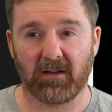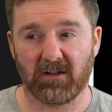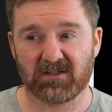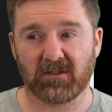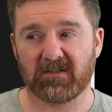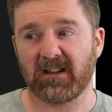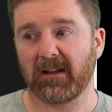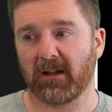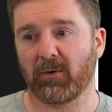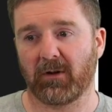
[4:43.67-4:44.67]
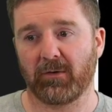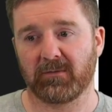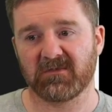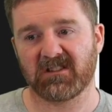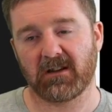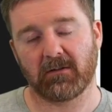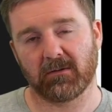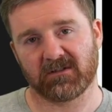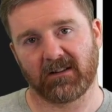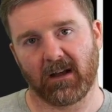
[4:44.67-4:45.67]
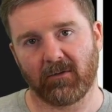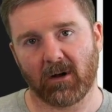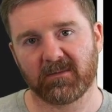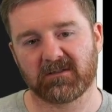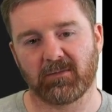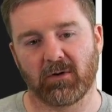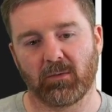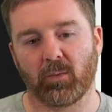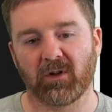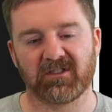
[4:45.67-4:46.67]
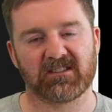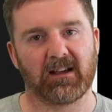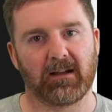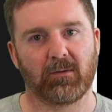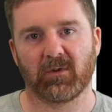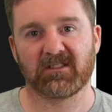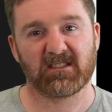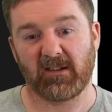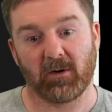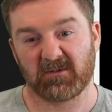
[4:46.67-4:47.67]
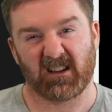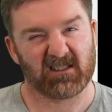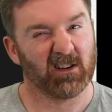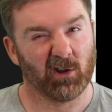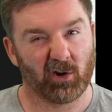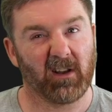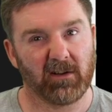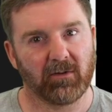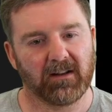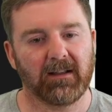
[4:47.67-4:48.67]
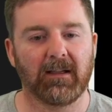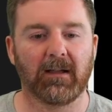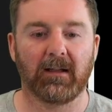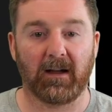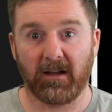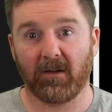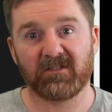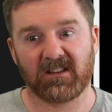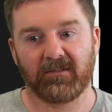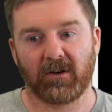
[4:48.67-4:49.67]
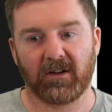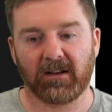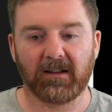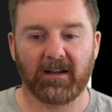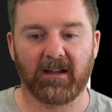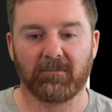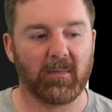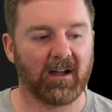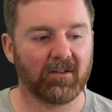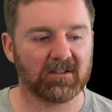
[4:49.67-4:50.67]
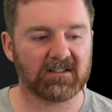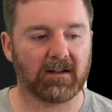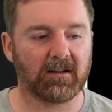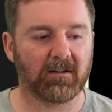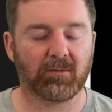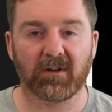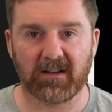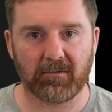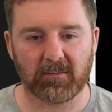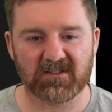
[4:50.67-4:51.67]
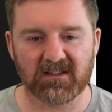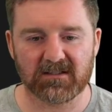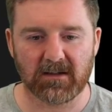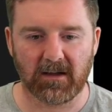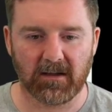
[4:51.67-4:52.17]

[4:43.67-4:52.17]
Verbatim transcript: You're sort of saying, I want to go from zero to DevOps, but what does that, what does DevOps actually look like, really? I obviously very clearly have my understanding of what DevOps is,